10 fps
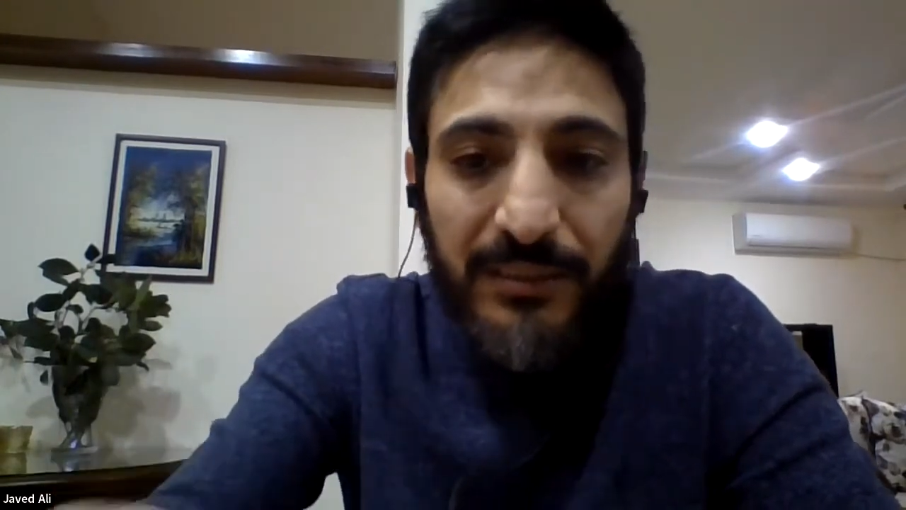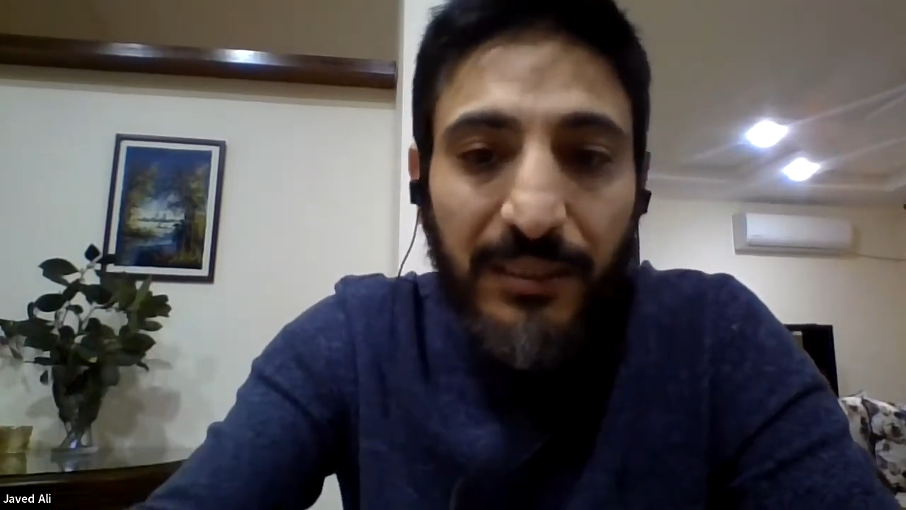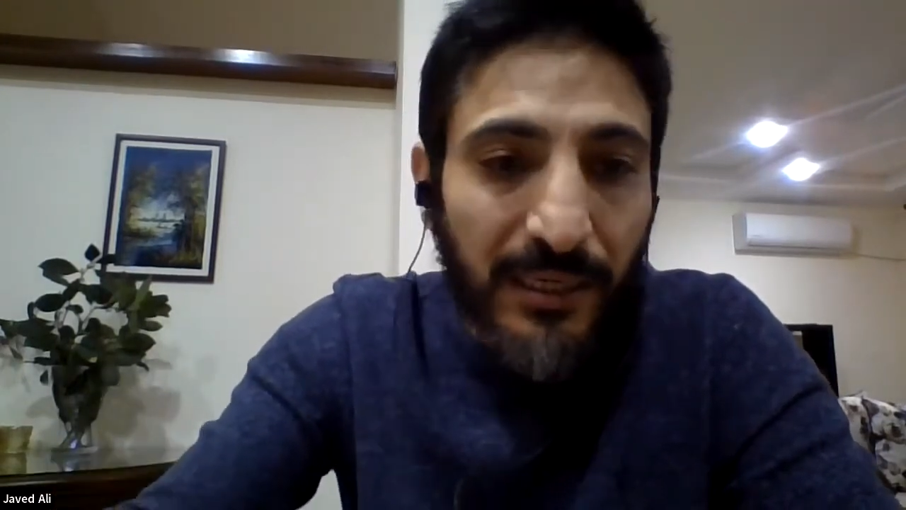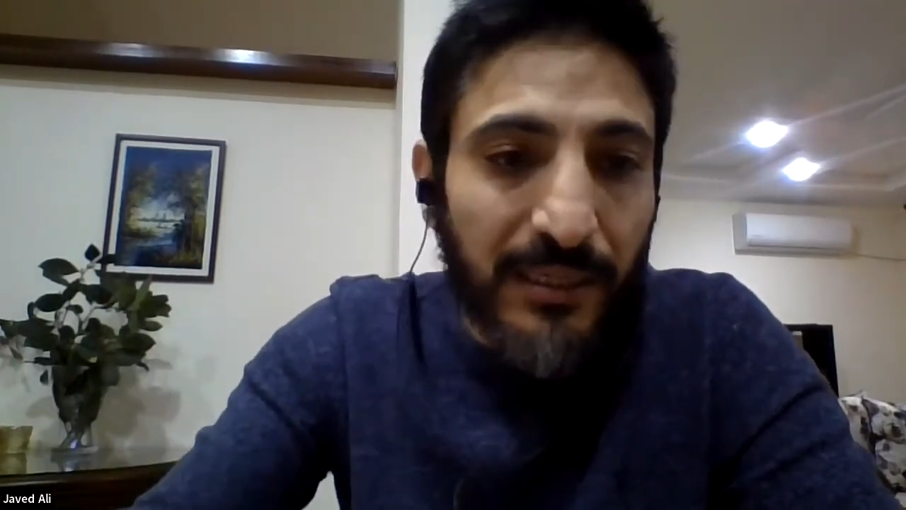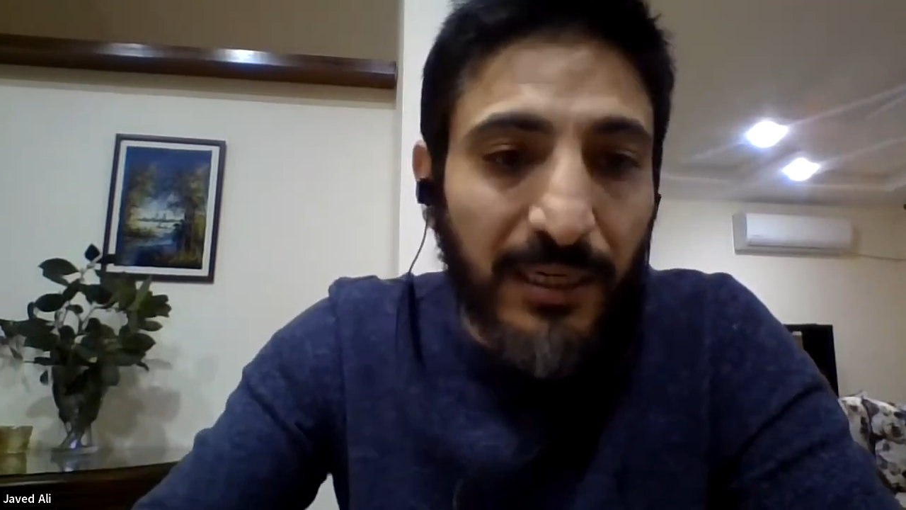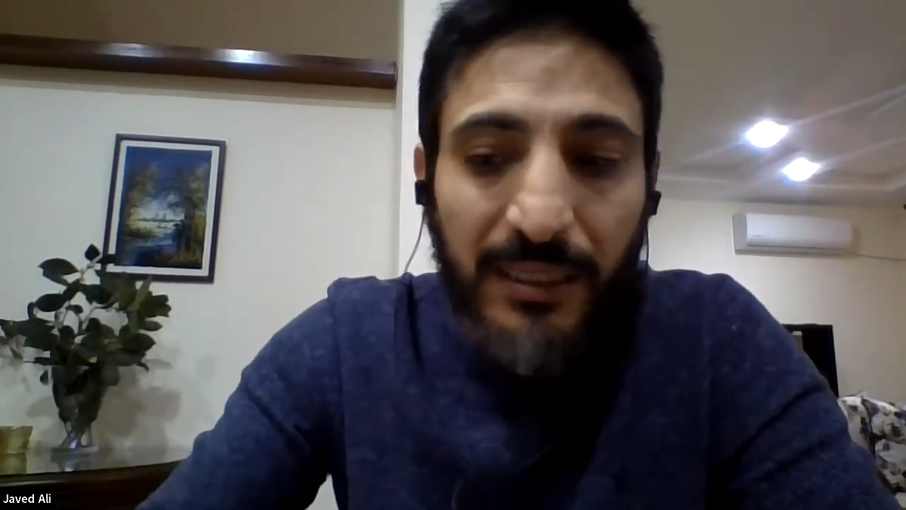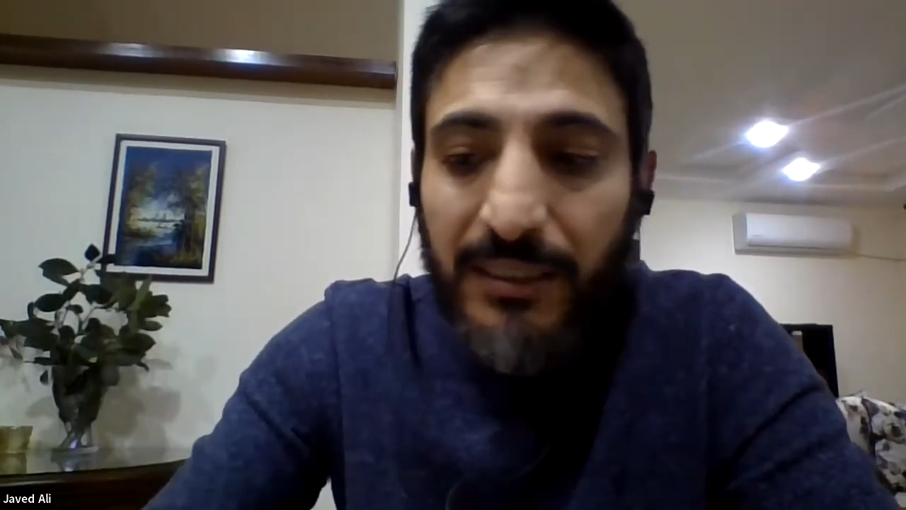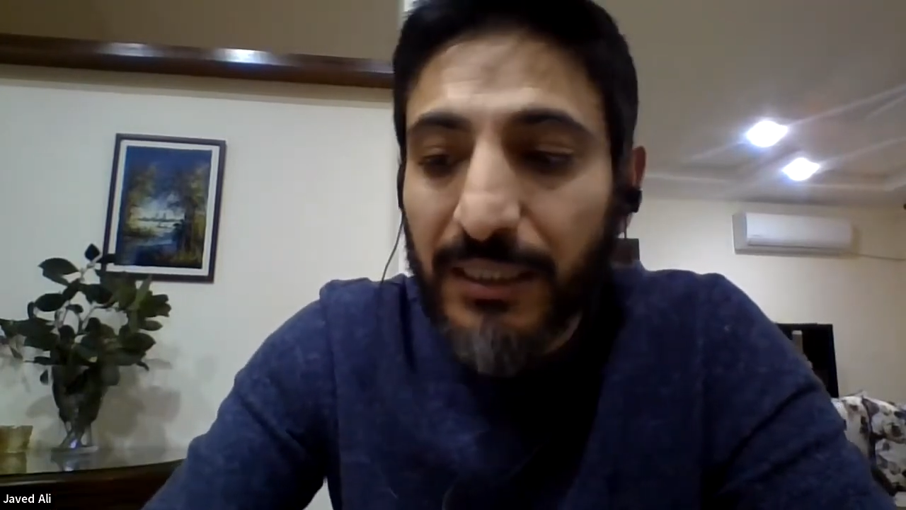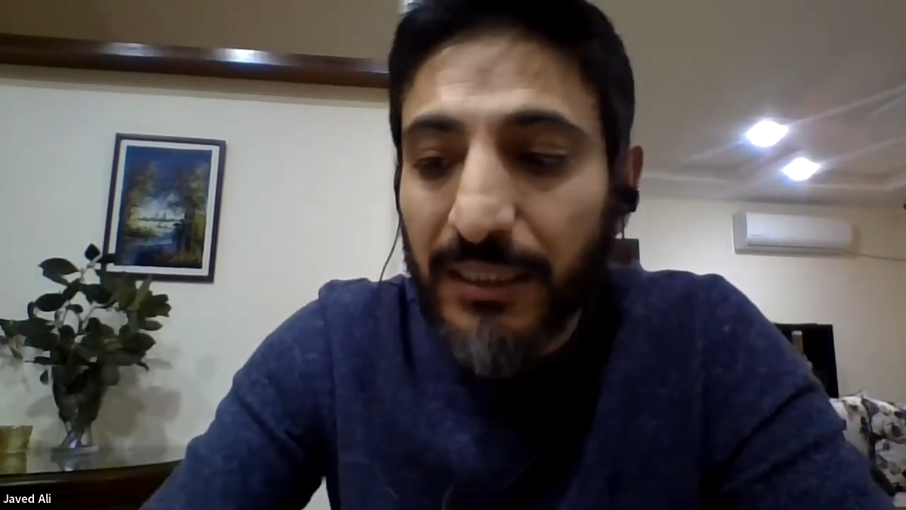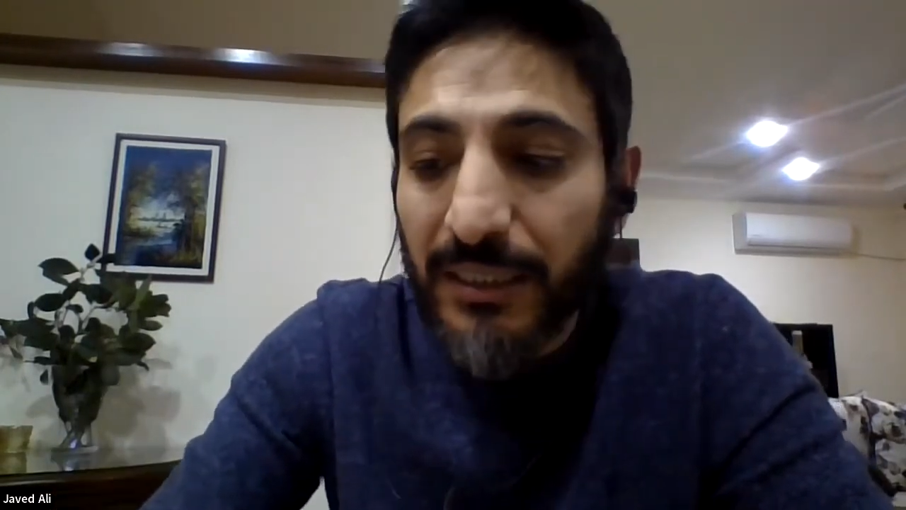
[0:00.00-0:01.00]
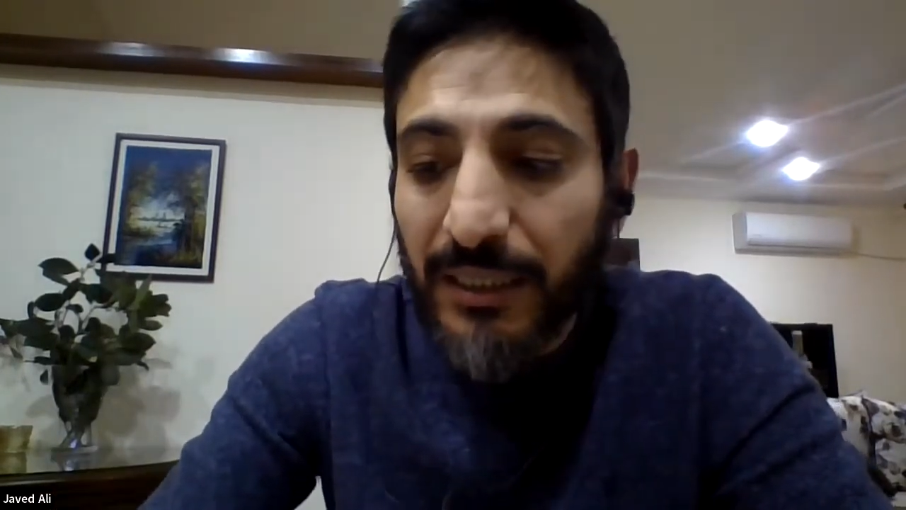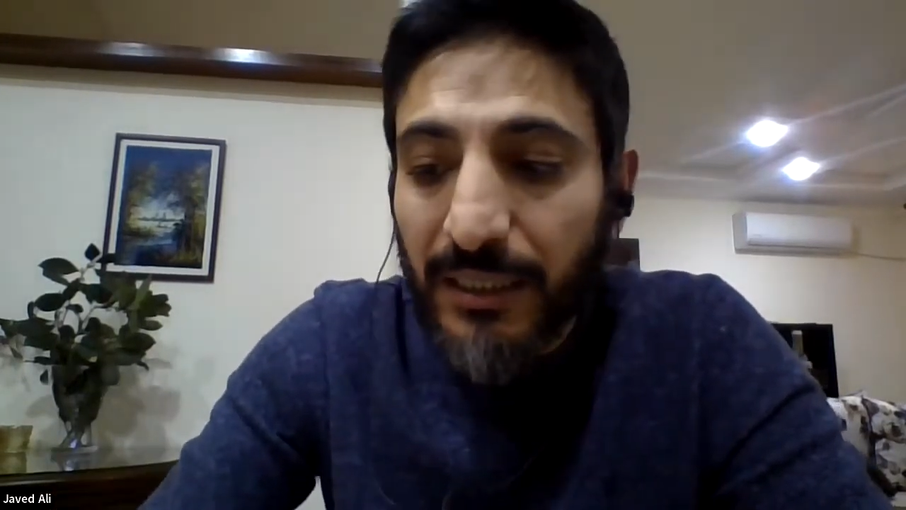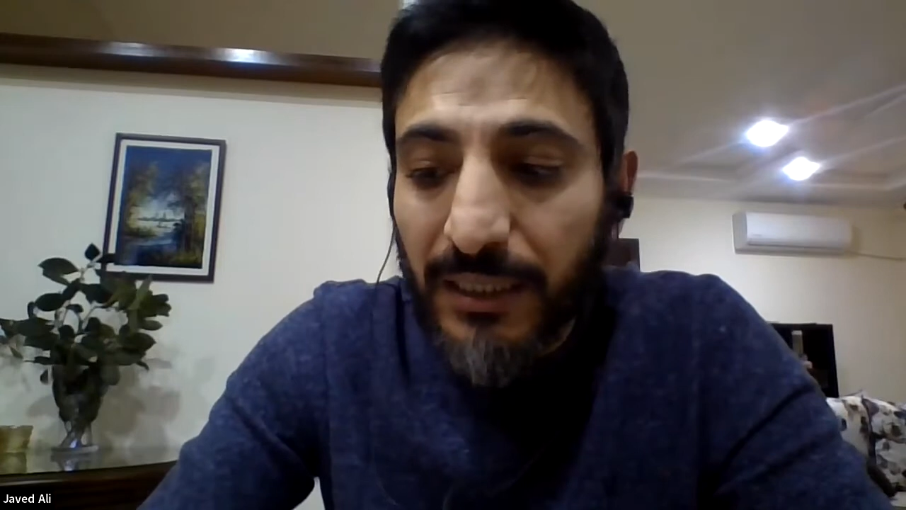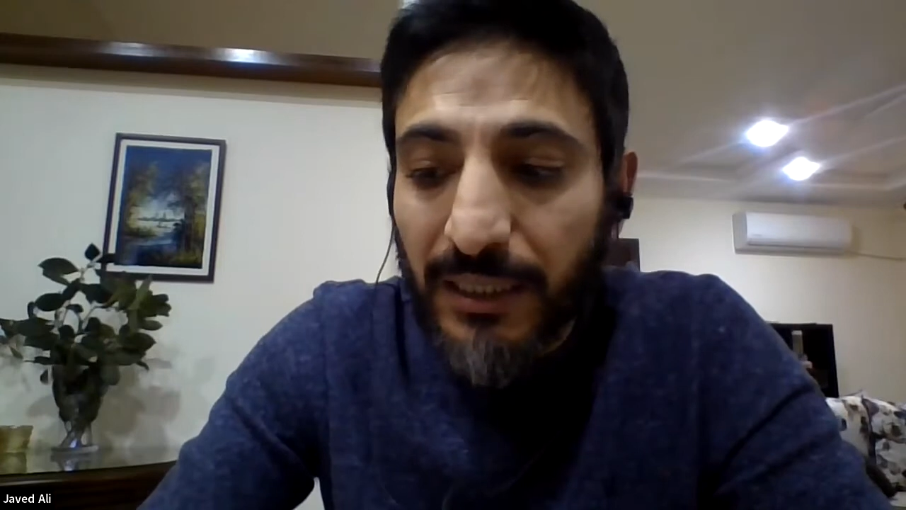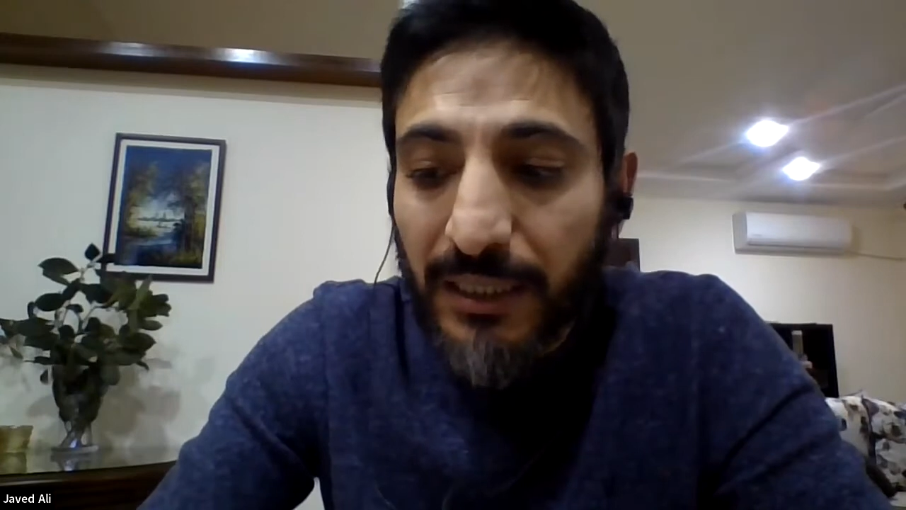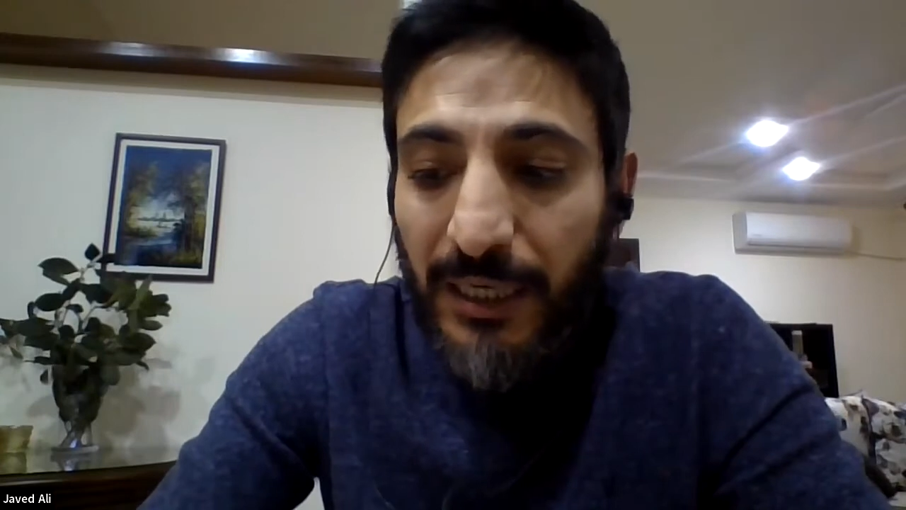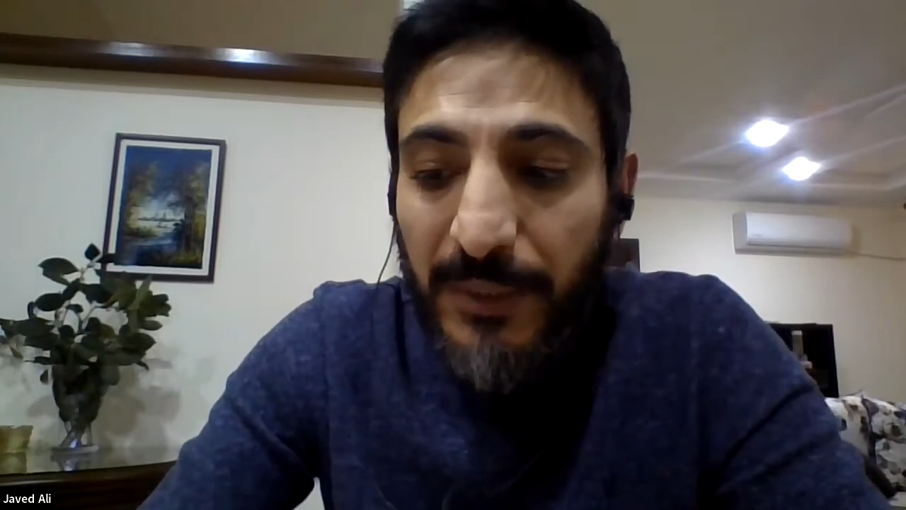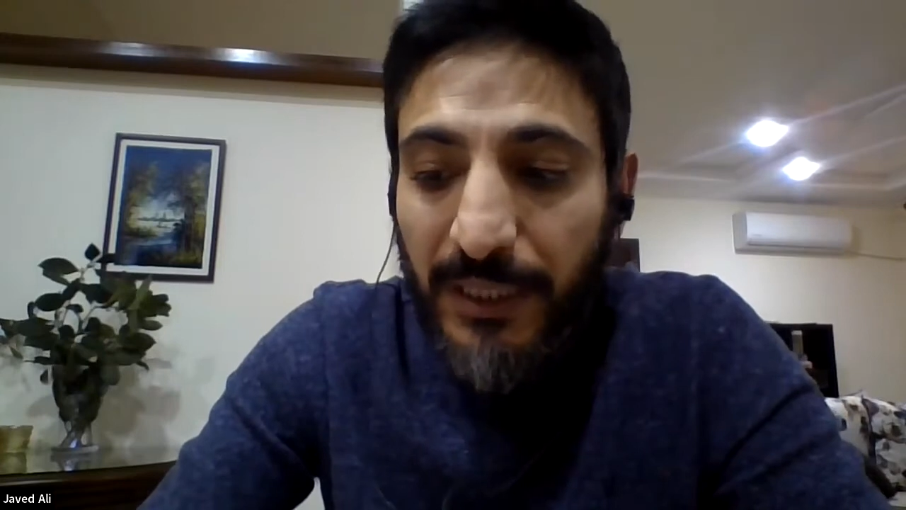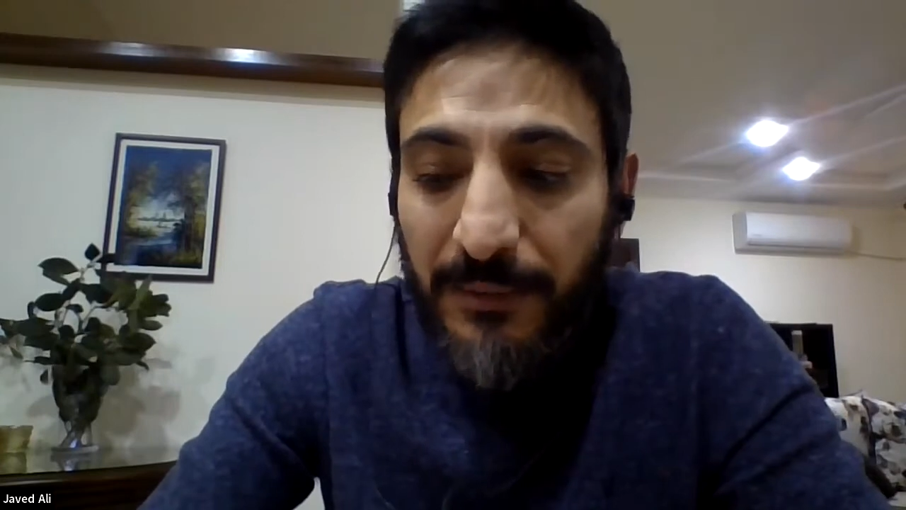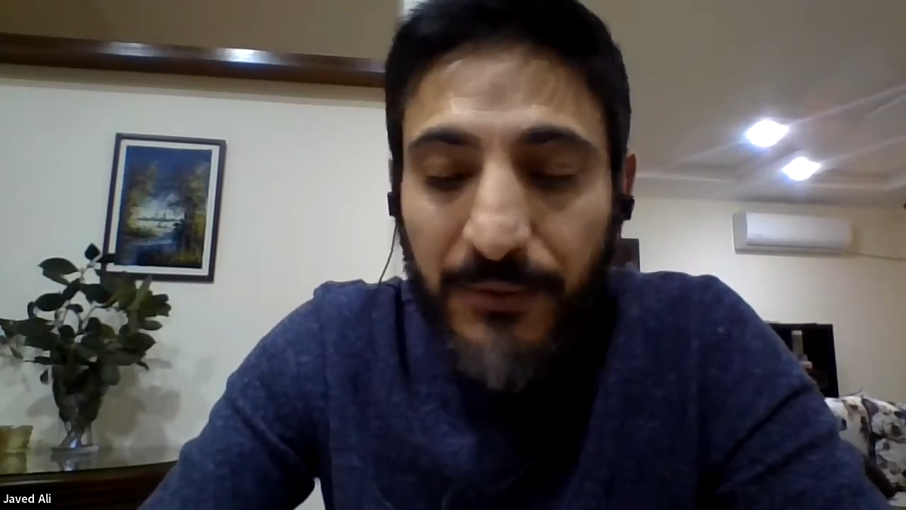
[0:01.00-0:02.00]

that are currently coming up.